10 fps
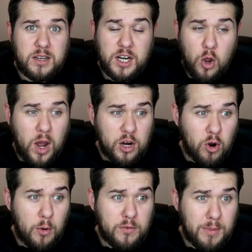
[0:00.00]
you know, I
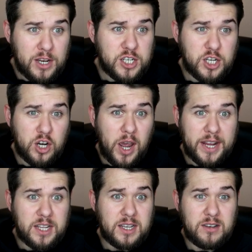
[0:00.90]
grew up with a Manchester
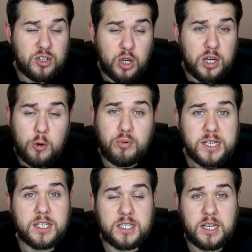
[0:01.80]
United that took no
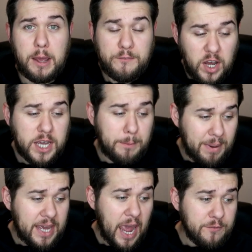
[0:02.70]
prisoners. It fucking
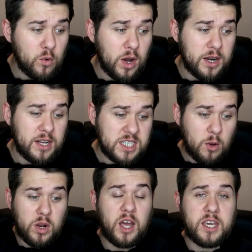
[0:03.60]
beat everyone. And
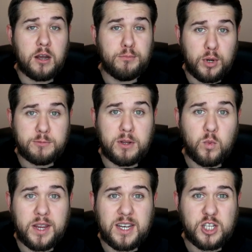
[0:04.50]
someone like Young Boys
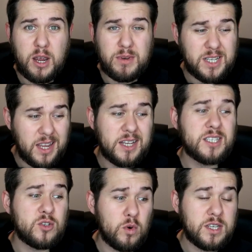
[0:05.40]
midweek in the Champions League
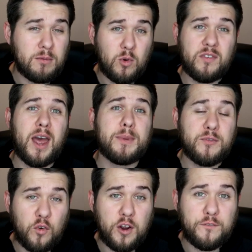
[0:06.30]
is the sort of team that would have
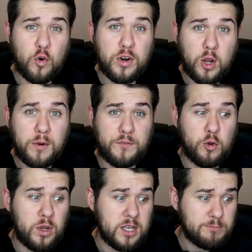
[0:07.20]
hammered 3 or 4-0 a
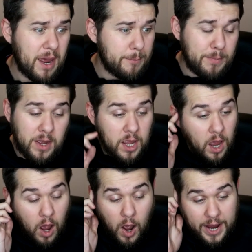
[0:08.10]
few years back. But
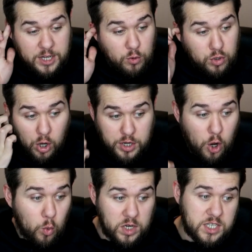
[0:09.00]
I do not
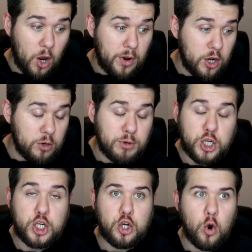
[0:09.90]
know what is going on.
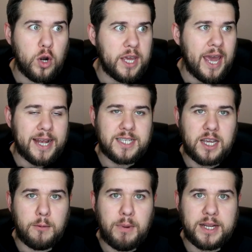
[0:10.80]
But surely he has to
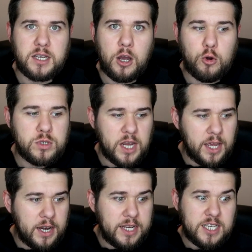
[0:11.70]
come back to
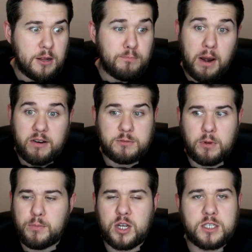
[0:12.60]
Jose. And he's an
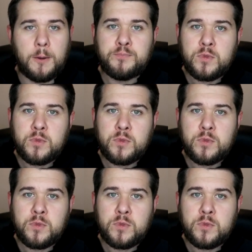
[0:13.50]
embarrassment, because